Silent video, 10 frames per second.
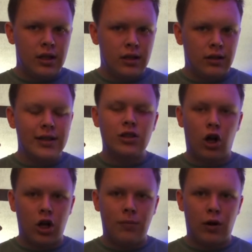let's
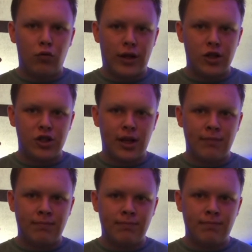talk about Ricochet.
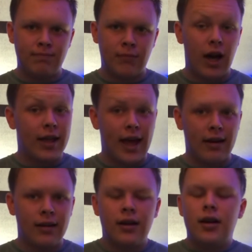Again.
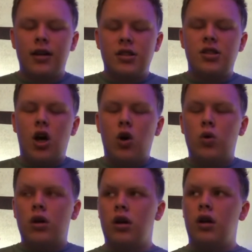So,
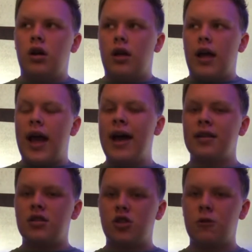at
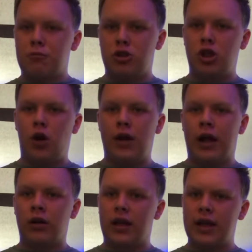Super
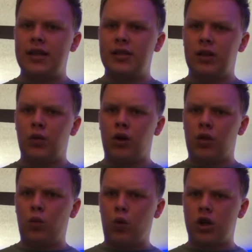Showdown, easily one of the
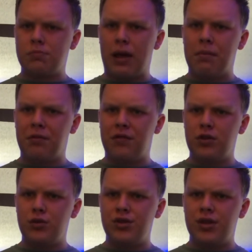worst
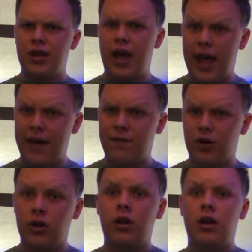pay-per-views
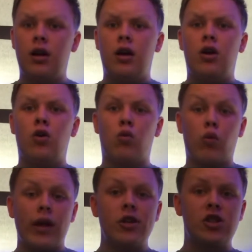ever,
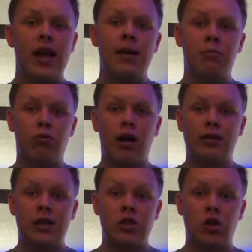Ricochet and Brock
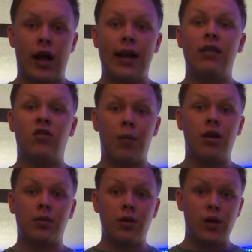Lesnar had a
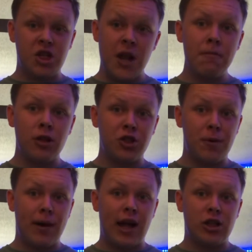WWE Championship
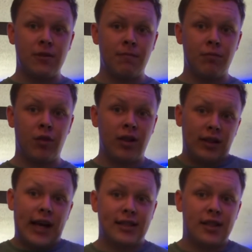match.
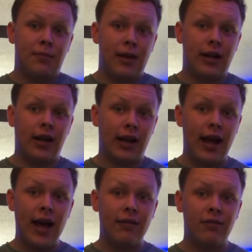Lasted a minute and a
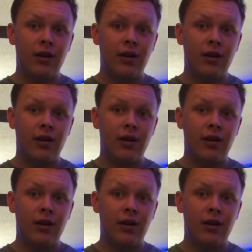half,